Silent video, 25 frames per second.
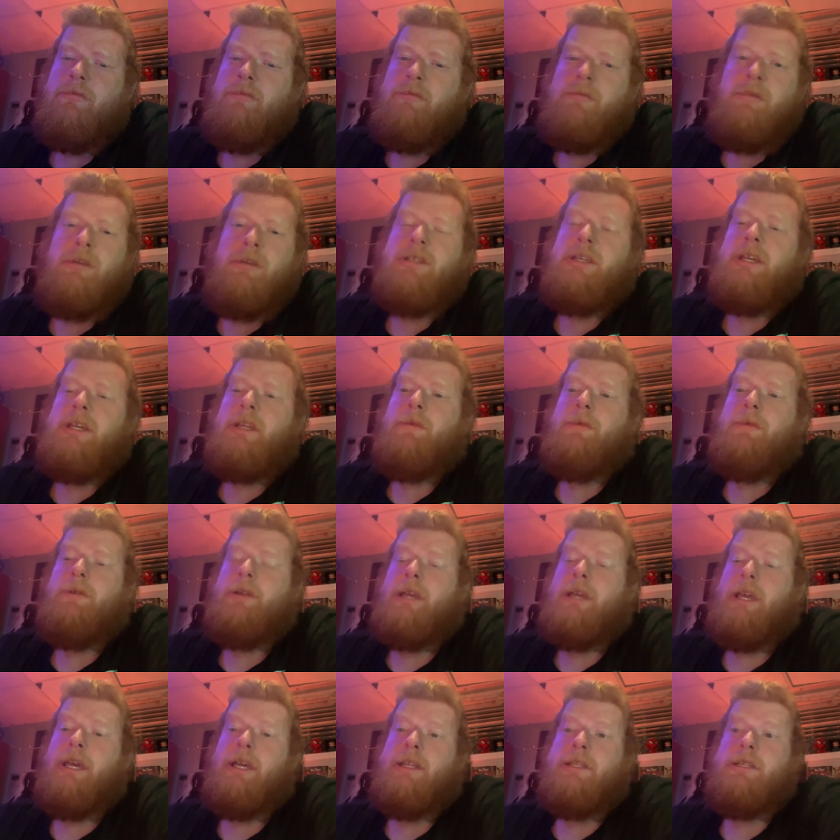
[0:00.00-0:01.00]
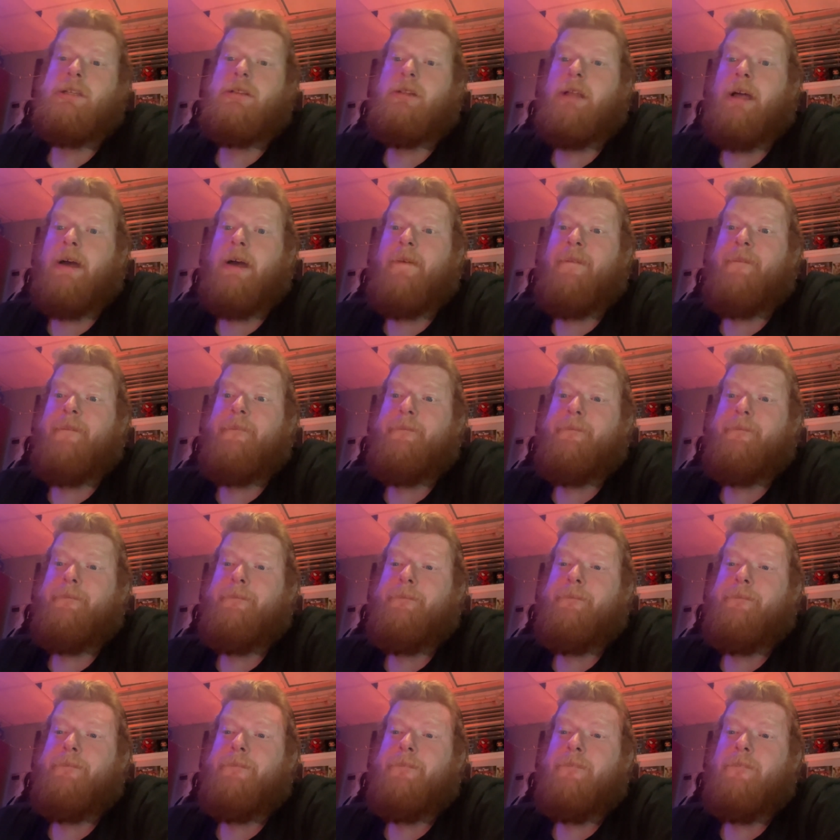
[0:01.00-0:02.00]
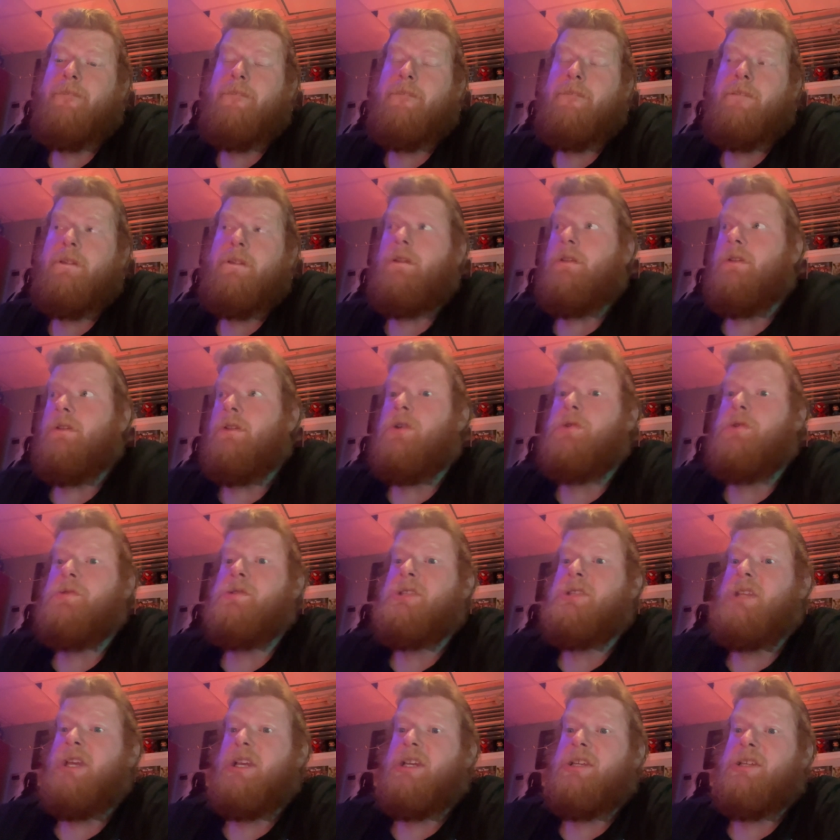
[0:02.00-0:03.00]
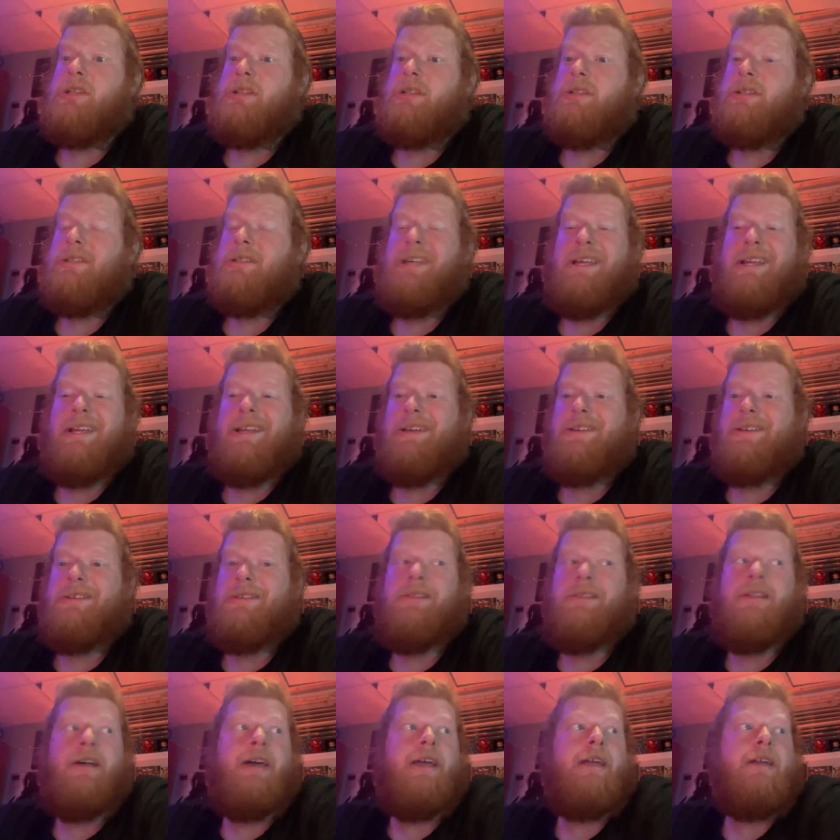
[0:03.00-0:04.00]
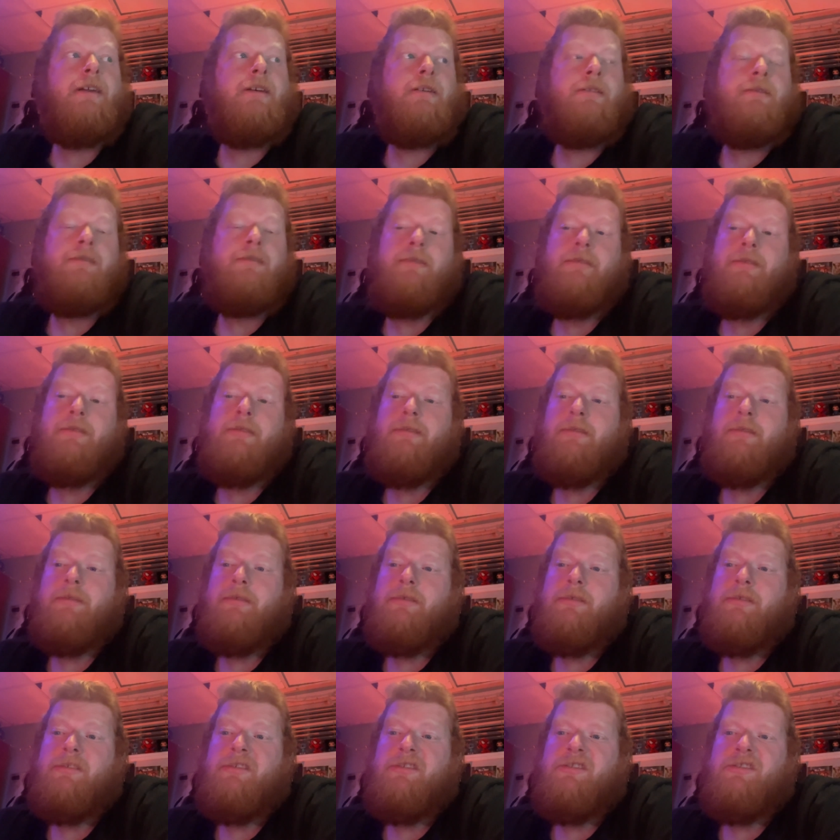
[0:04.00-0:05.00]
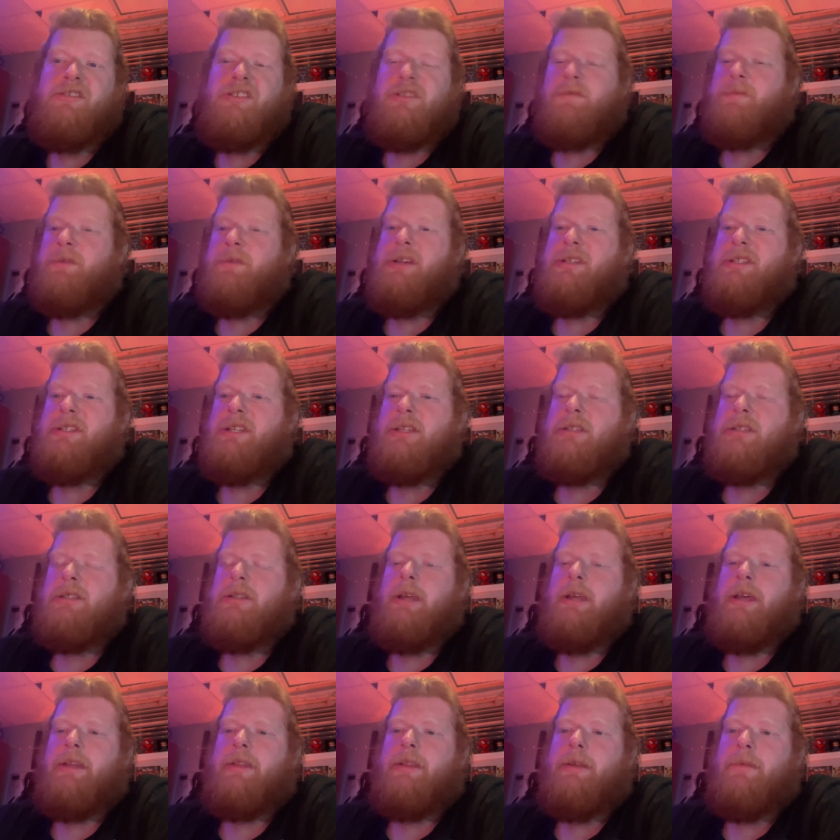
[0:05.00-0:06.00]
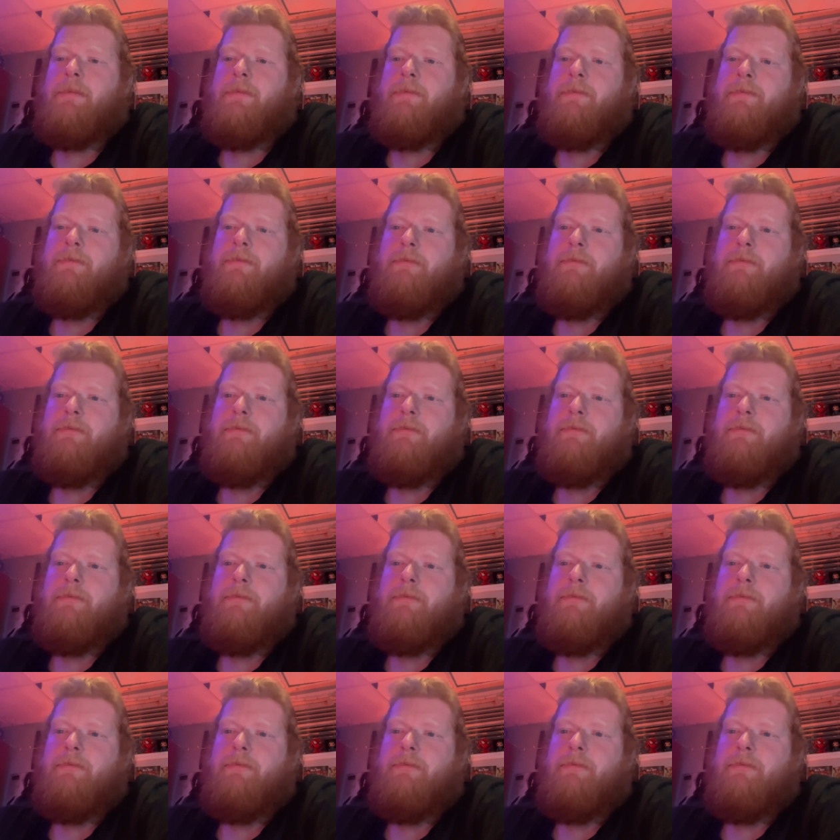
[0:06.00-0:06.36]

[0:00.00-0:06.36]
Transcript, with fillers: He said he would cancel out news stations that he doesn't like just because he doesn't like them,